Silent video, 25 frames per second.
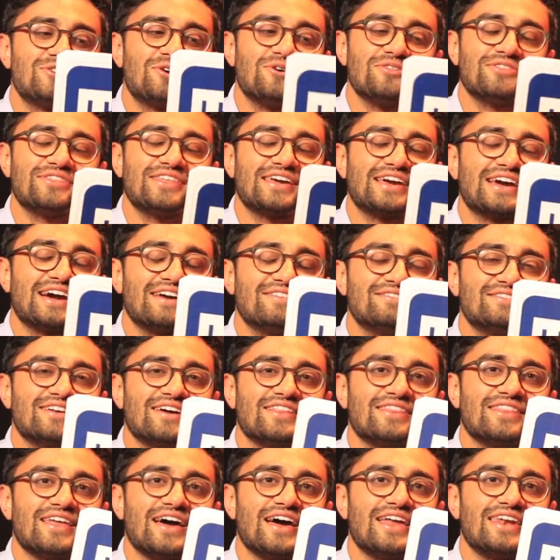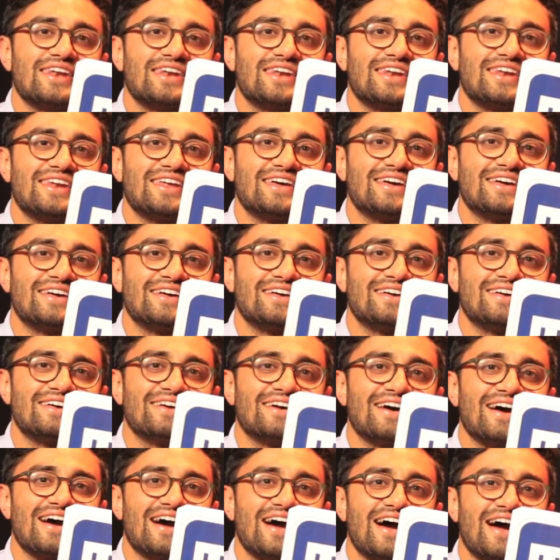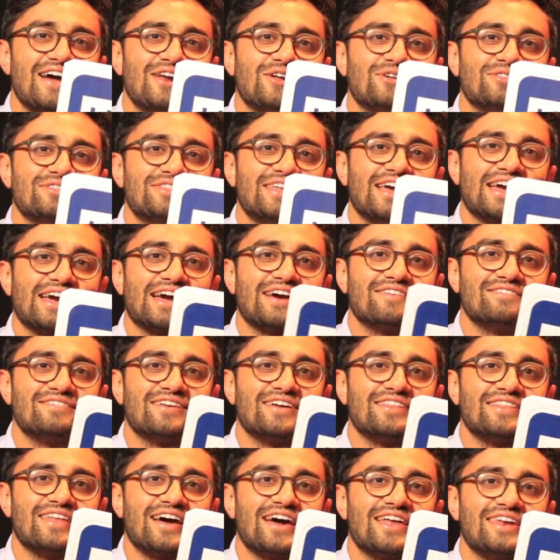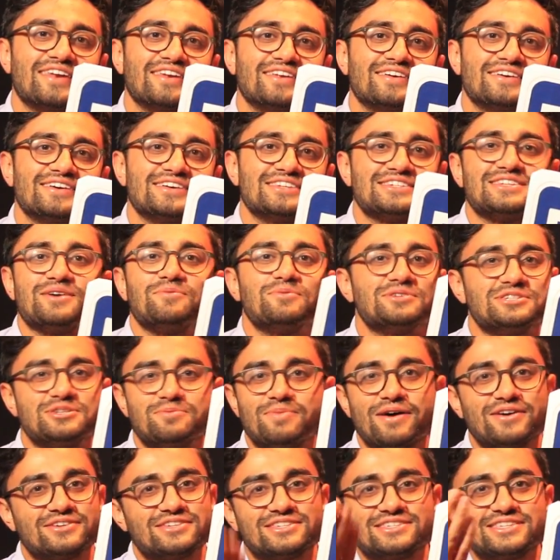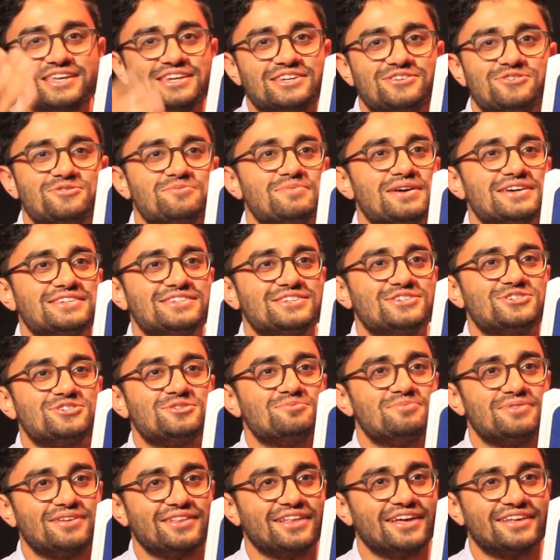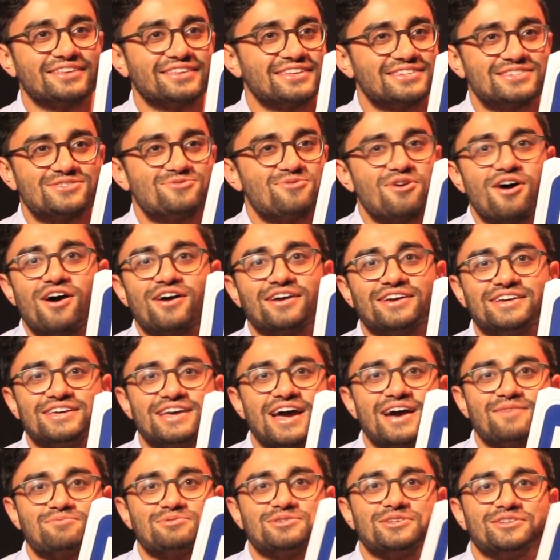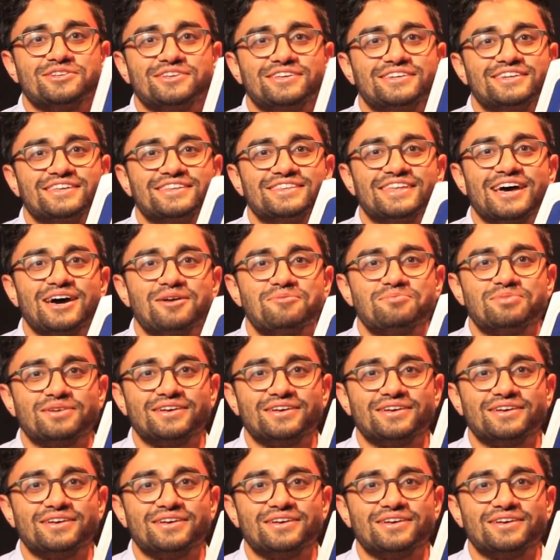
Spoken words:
don't think I've done that. I don't think I've done that. Someone's about to send you a message and be like, "That's wrong. He absolutely did that,"